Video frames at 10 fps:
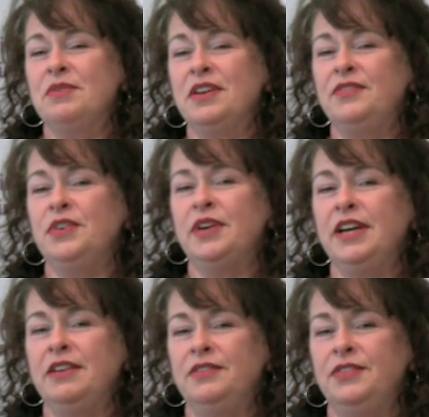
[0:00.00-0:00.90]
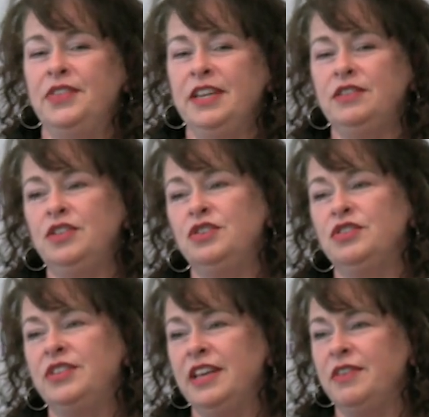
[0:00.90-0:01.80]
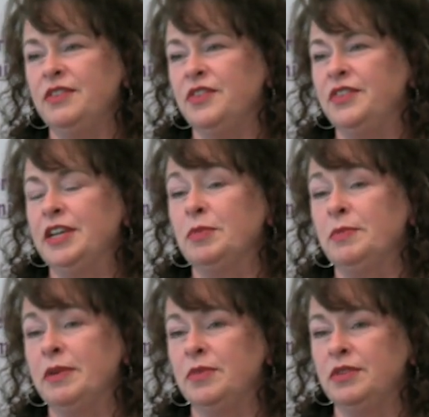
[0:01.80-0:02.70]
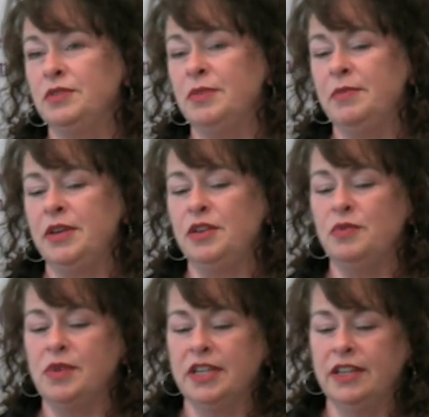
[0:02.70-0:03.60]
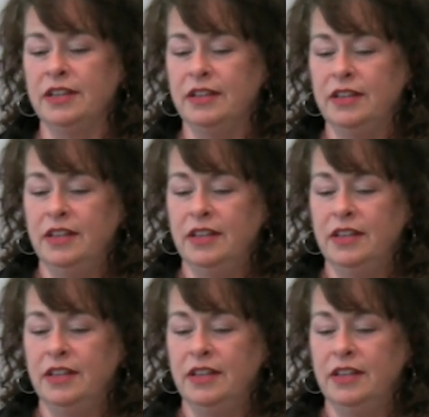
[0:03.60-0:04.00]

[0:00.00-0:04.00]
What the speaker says: If you have things that you're saving for family members, maybe you want to